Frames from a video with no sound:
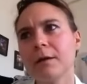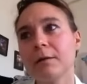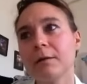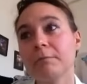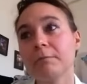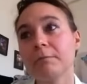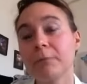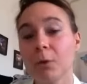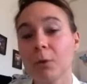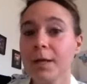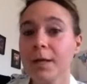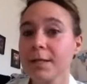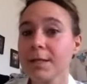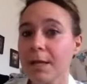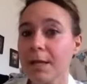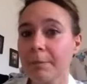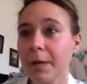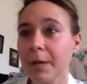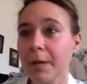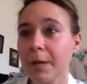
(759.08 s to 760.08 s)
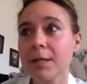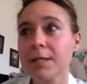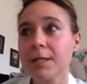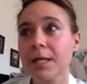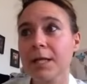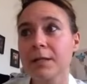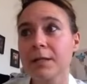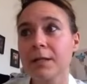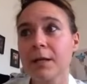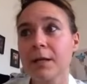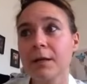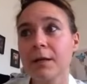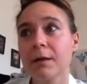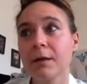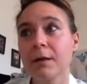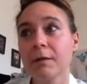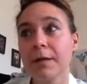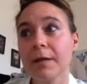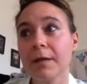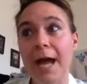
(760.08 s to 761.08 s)
but once they're planted,
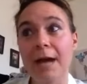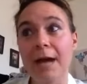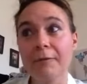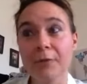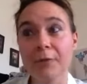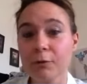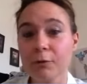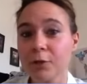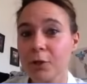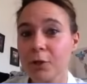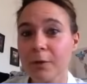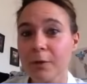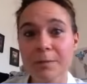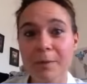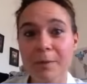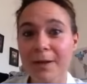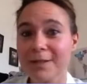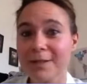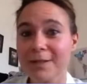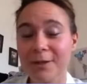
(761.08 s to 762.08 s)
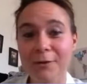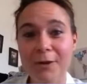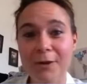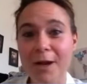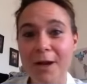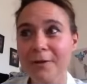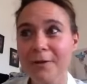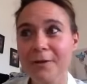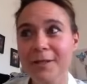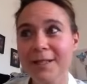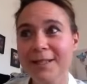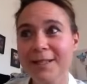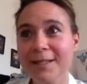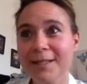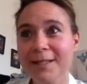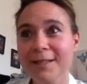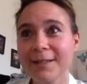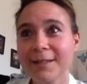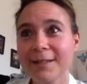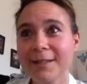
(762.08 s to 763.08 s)
they have no choice but to grow.
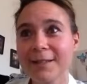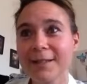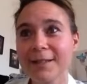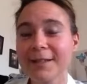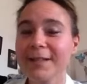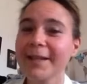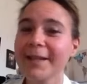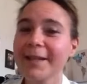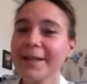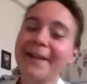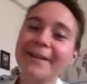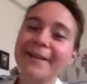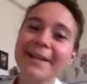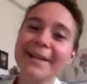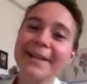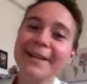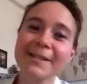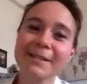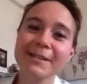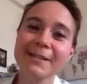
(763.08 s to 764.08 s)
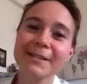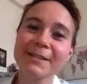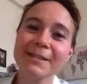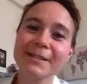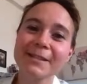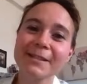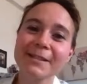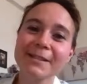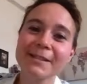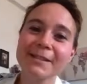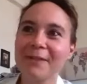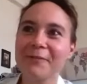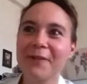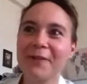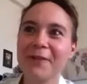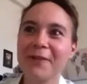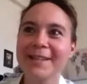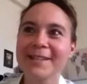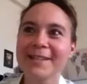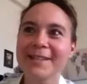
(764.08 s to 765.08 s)
Garrett, my fair
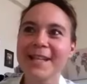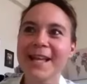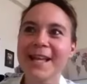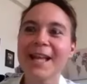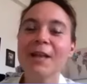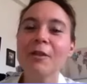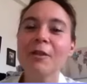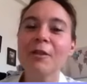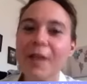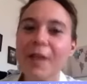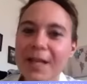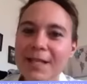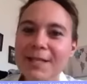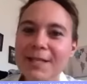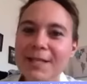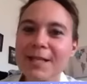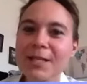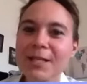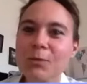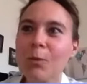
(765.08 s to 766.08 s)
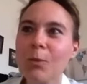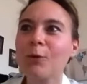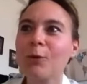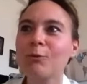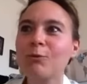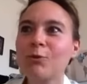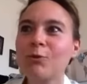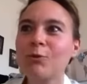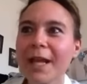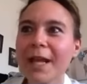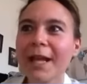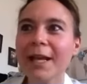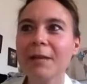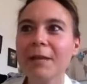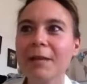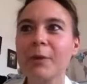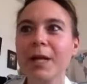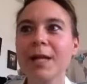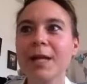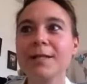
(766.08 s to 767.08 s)
friend, this is what really
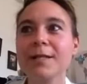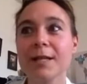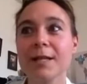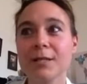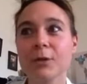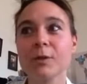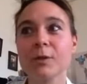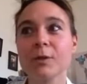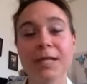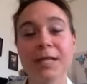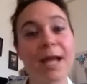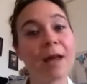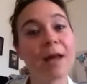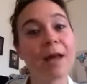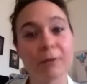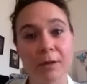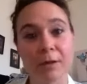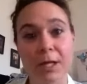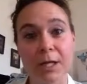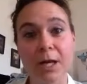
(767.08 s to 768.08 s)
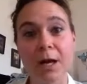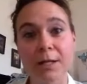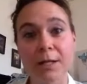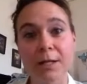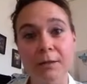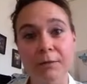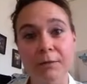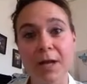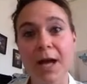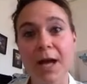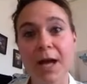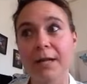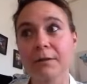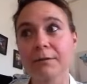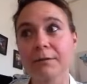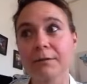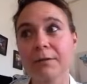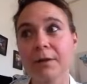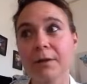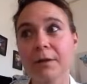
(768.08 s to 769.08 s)
brings us all together in the Garden of Life